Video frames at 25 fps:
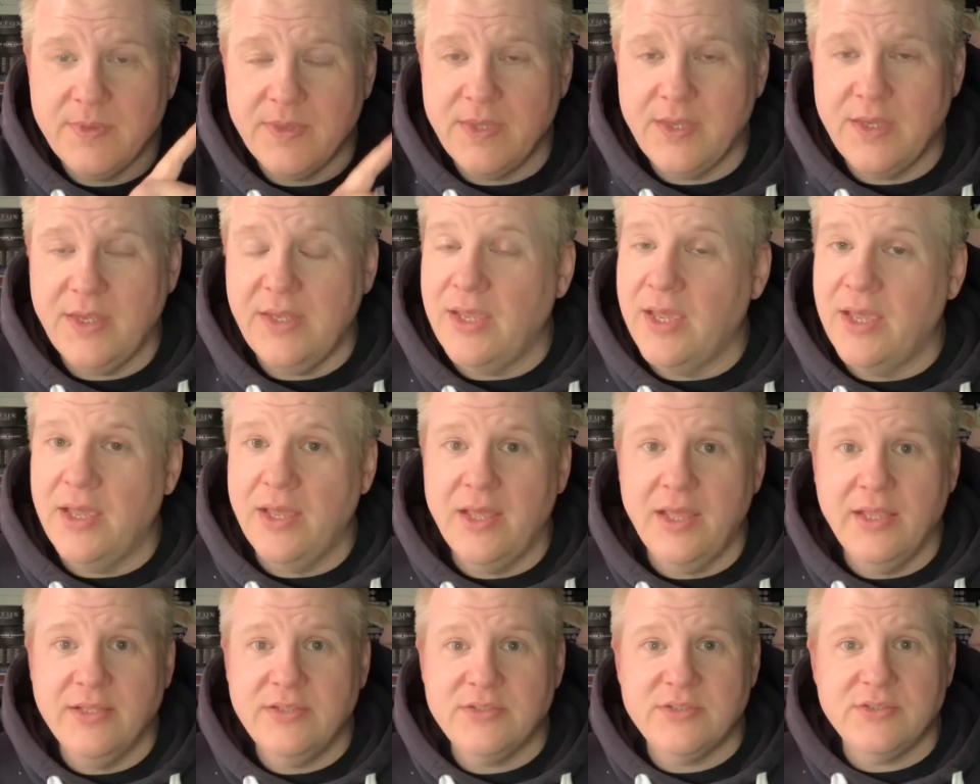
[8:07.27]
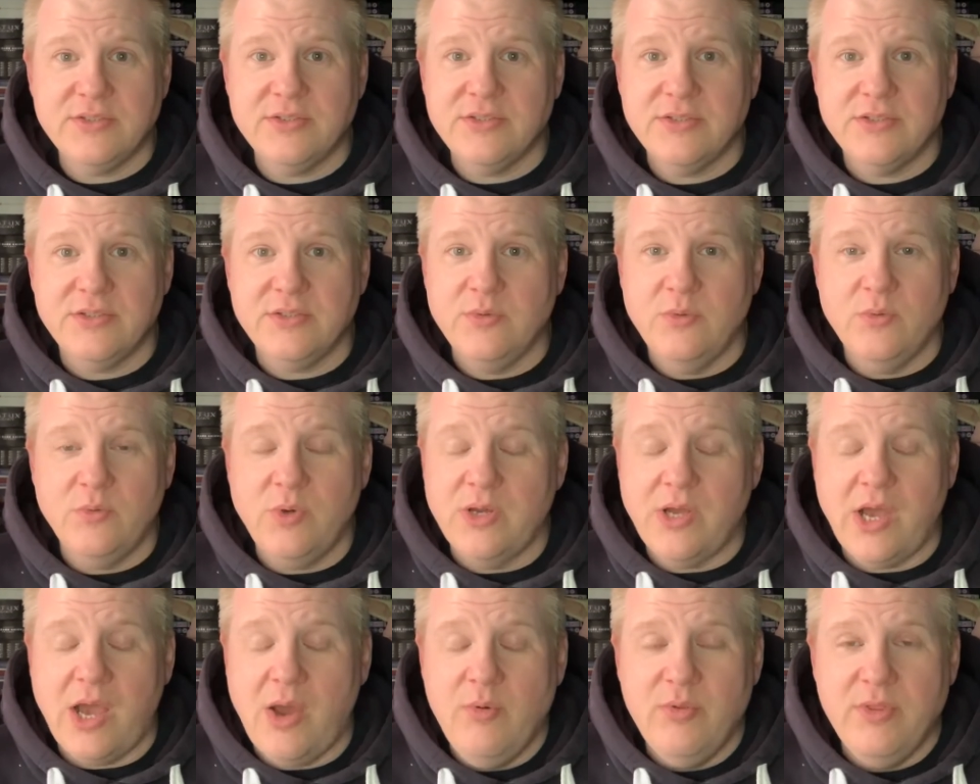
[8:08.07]
Yeah, it's
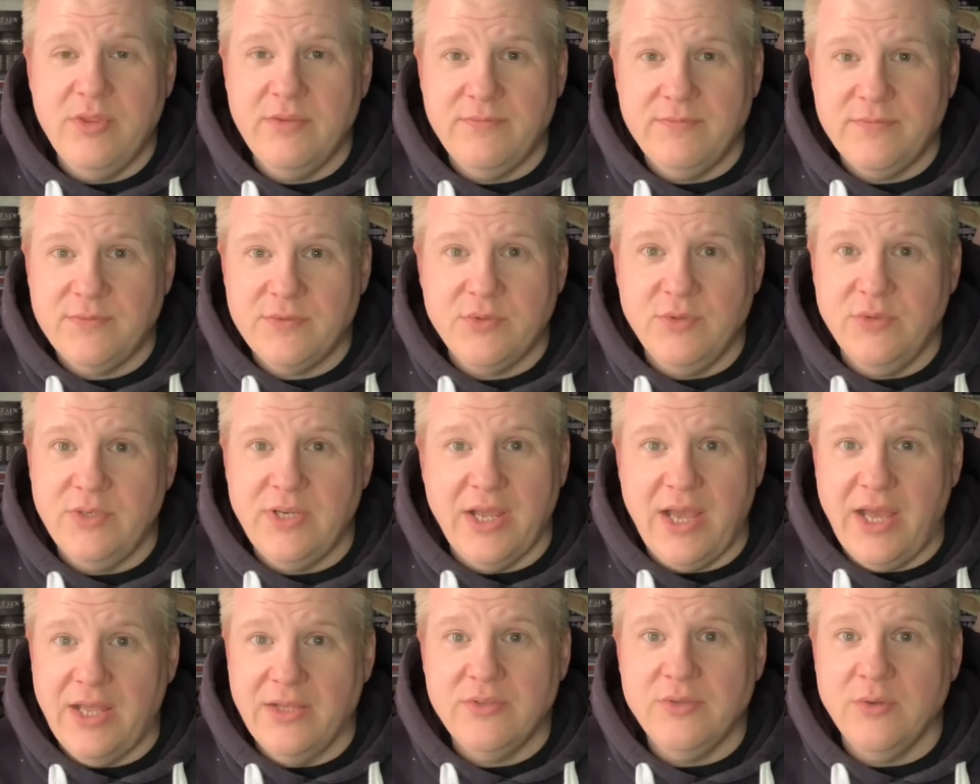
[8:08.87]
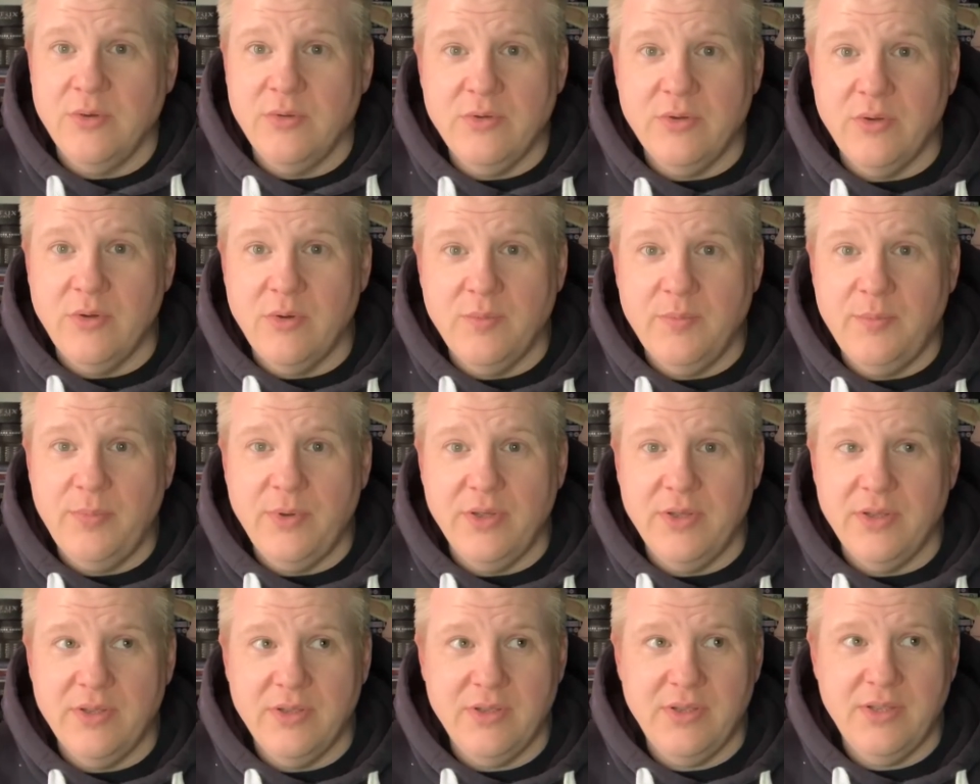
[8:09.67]
how they've done it, I don't know,
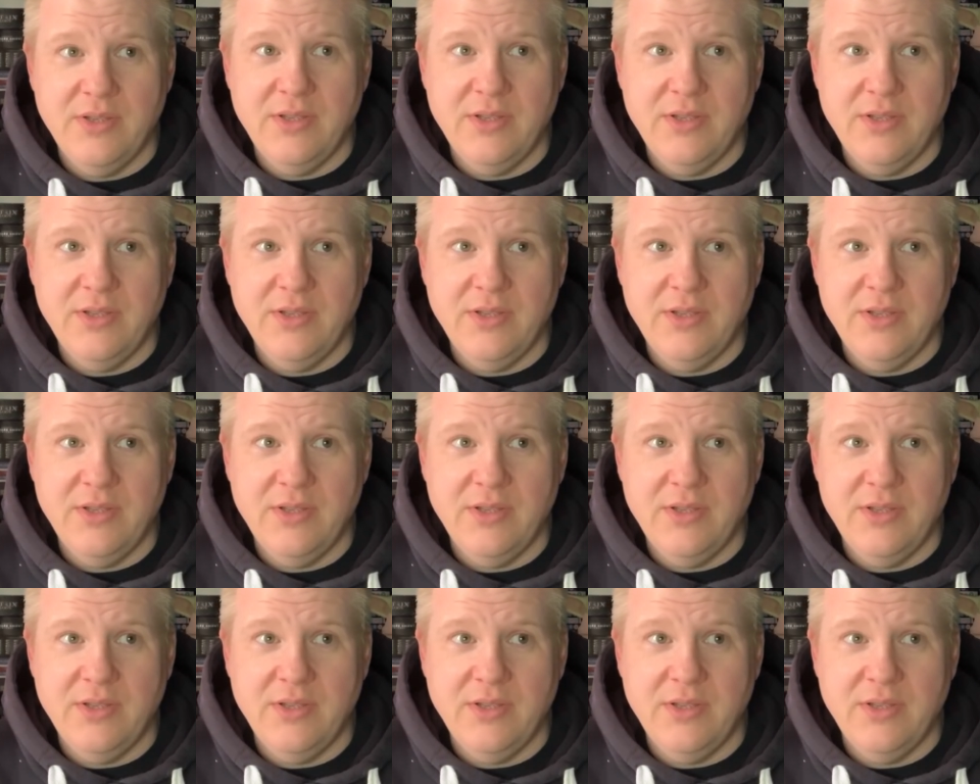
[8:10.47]
but